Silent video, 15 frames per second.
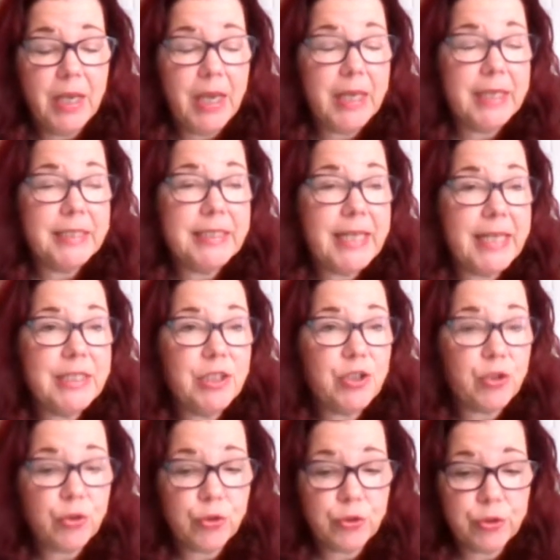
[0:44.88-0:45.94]
intense,
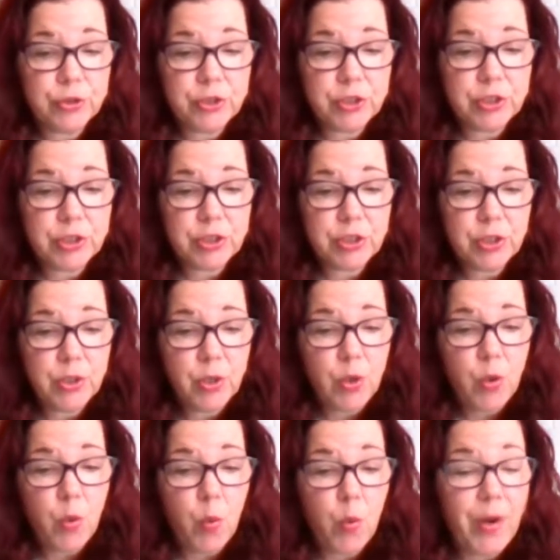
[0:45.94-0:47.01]
urgent,
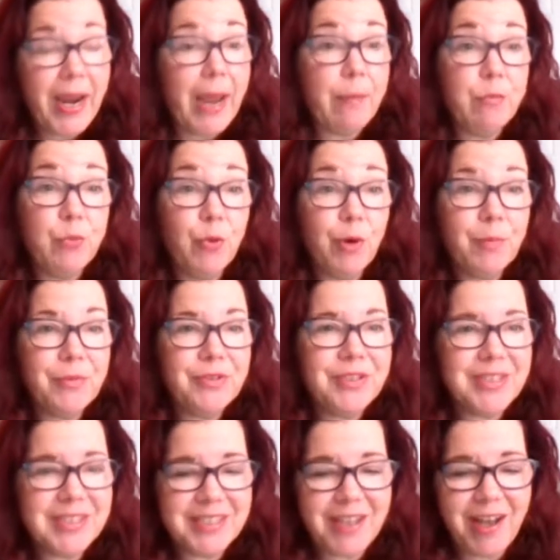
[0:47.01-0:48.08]
or abnormal
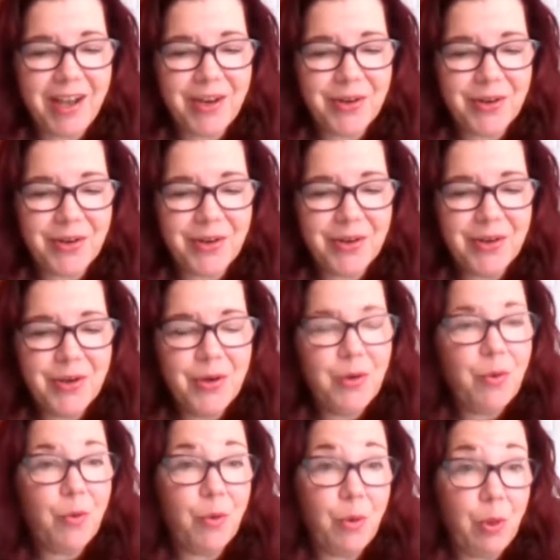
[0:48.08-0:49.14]
desire
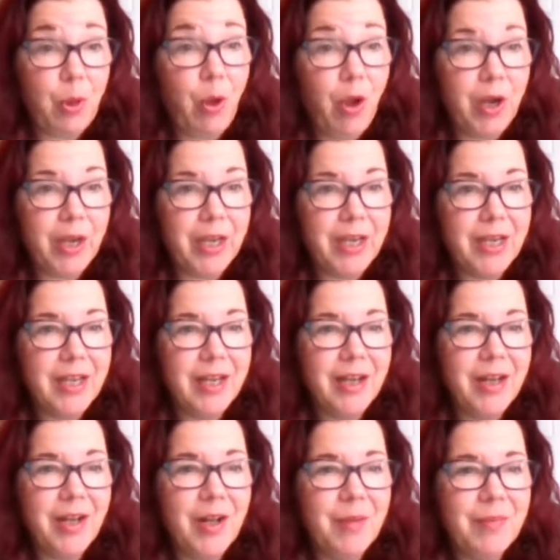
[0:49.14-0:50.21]
or longing.
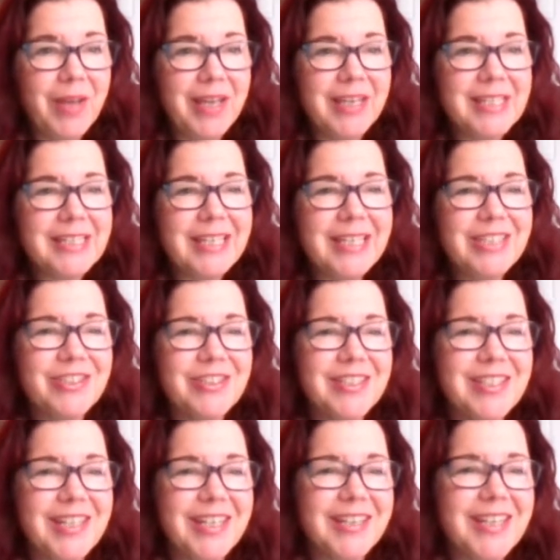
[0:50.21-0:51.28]
And it's
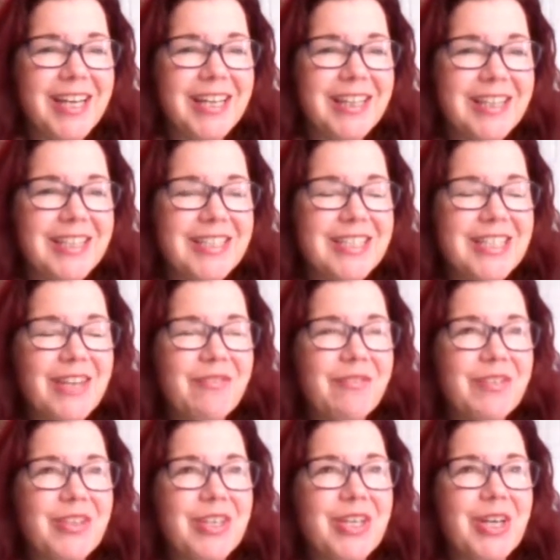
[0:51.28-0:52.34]
interesting that
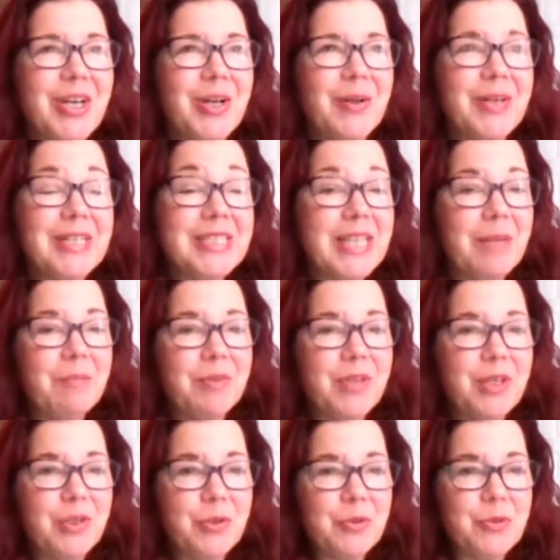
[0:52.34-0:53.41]
the example
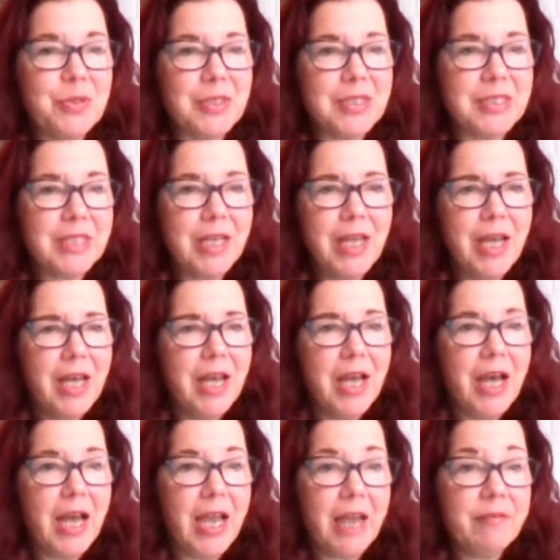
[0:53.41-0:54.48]
they use is,
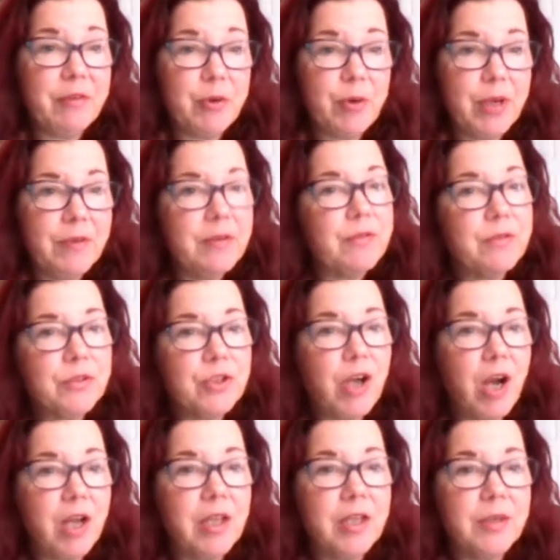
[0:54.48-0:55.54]
I have a craving for
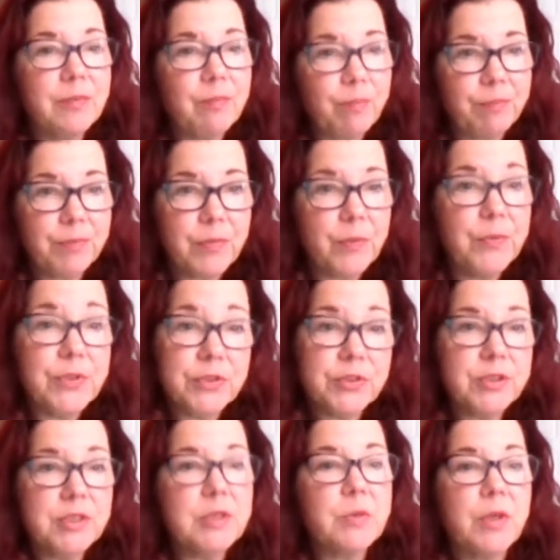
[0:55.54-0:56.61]
chocolate,
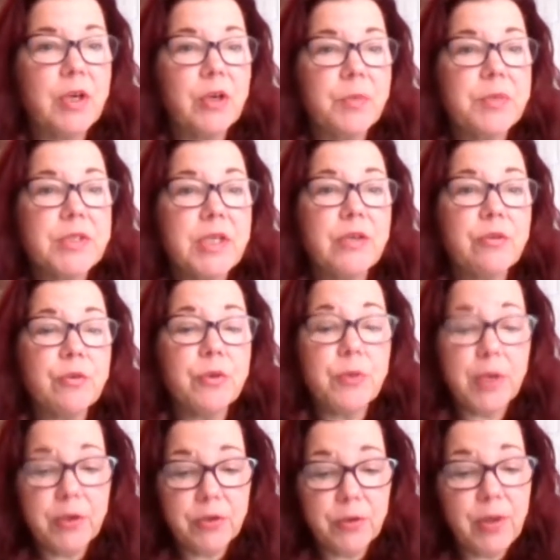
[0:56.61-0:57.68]
which is 100% true.
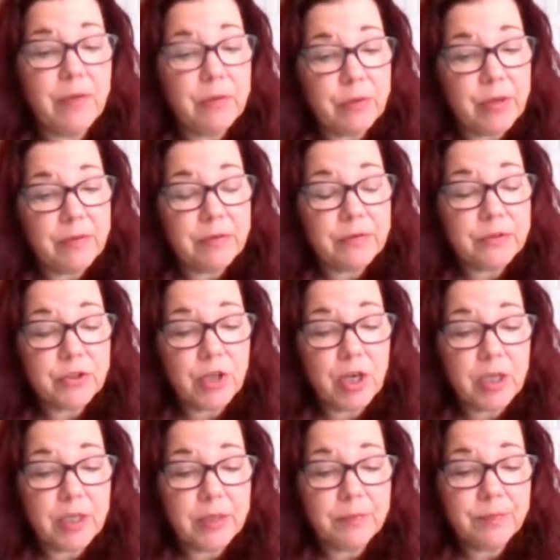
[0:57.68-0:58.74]
I do have a craving for
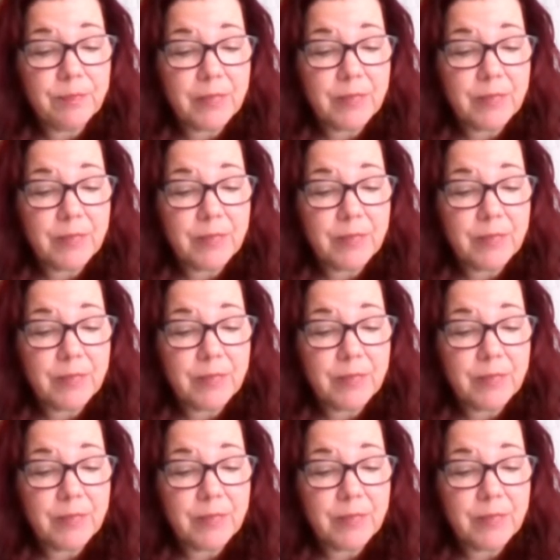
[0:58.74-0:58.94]
chocolate.